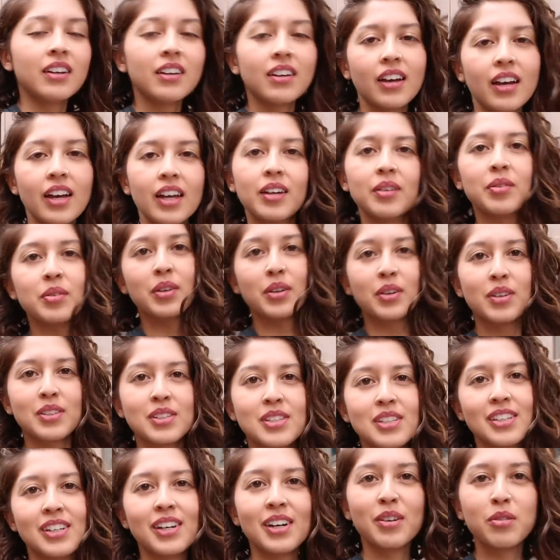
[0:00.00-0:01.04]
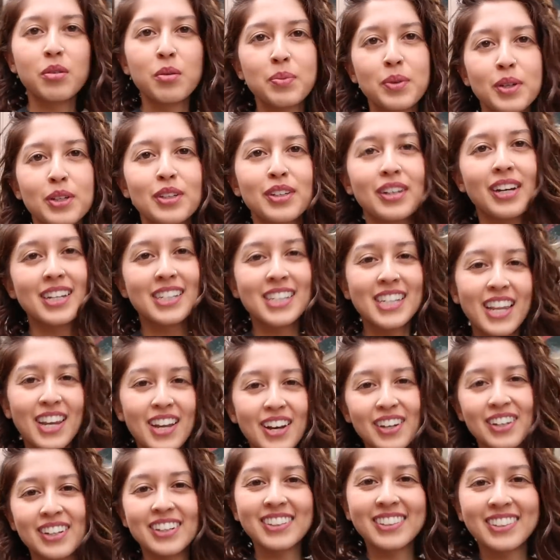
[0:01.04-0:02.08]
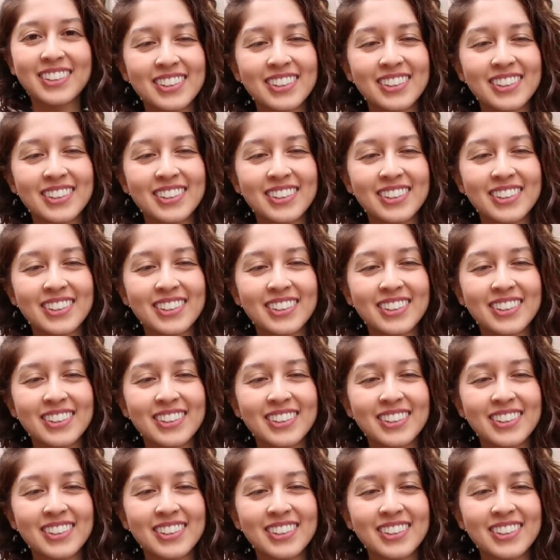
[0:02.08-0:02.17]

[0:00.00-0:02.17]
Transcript: Okay, we're Maybe to go. We'll bring you guys along.